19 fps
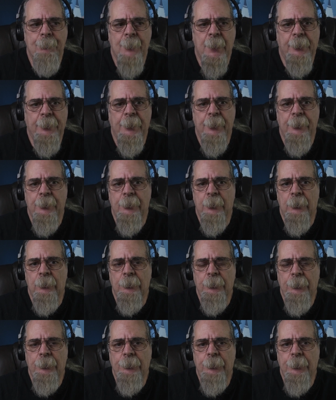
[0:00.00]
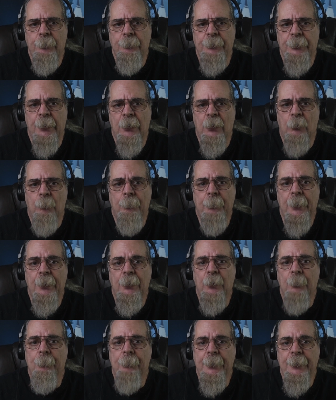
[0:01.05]
Another YouTube channel,
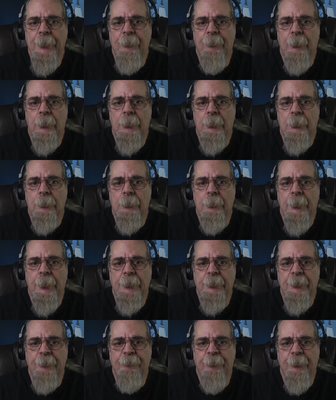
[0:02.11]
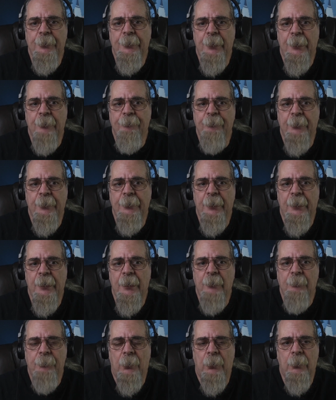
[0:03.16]
Better B-roll, has a free
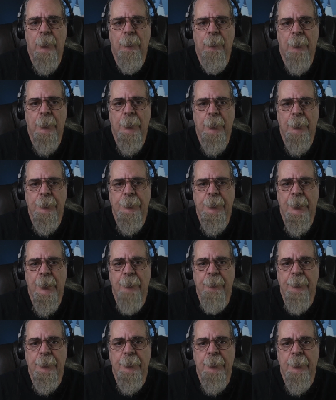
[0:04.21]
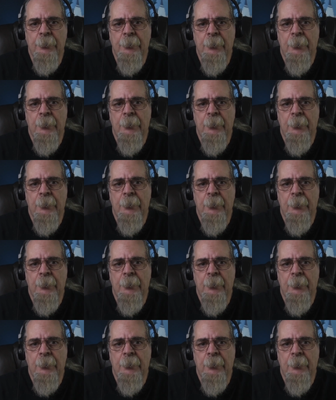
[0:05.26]
FAA Part 107